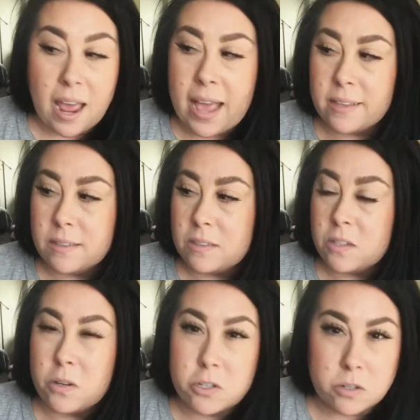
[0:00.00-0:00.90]
and
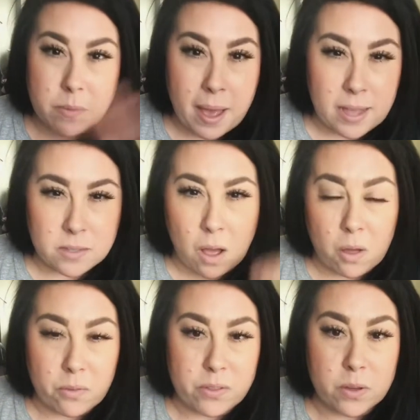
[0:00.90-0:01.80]
SodaStream has
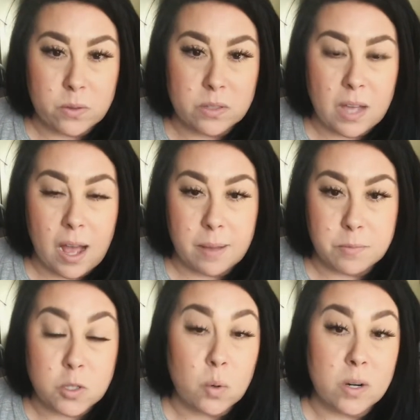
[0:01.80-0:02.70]
all of those
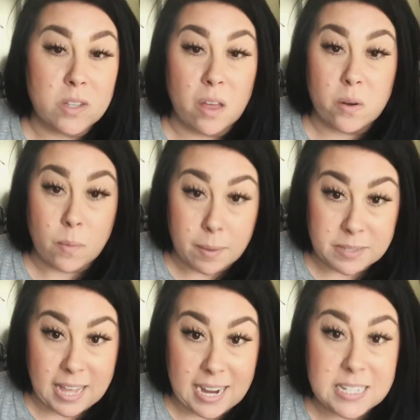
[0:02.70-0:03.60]
stores on their
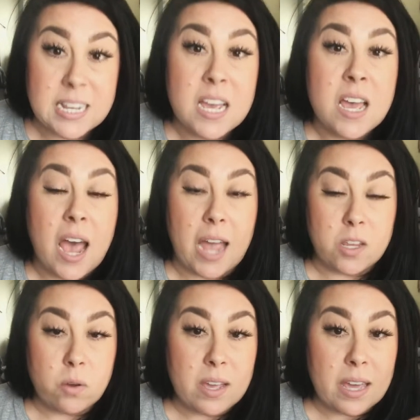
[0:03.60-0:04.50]
website, and
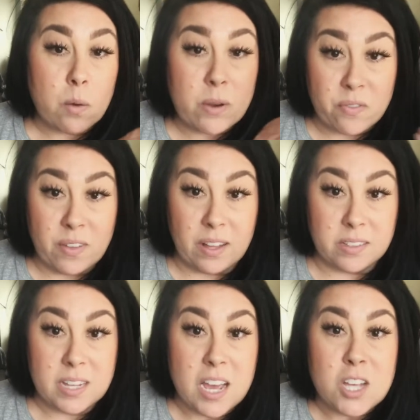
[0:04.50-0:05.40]
you can get it refilled.